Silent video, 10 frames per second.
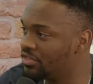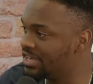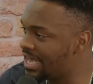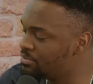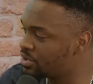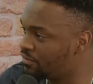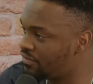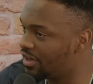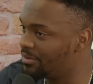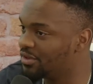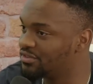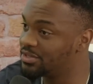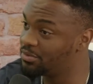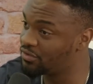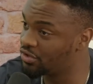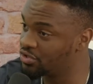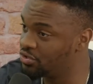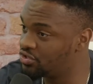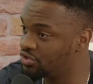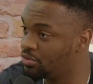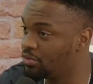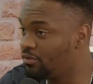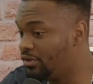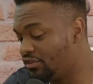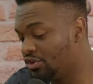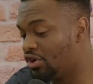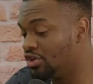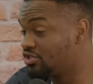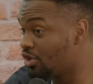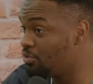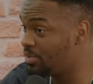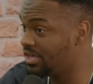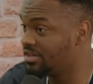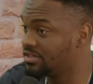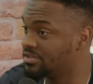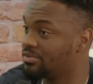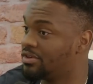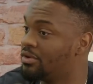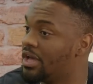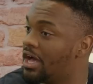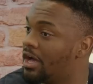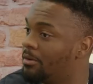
But the name's confirmed. Obviously, we've got you two. We've got Toby as well.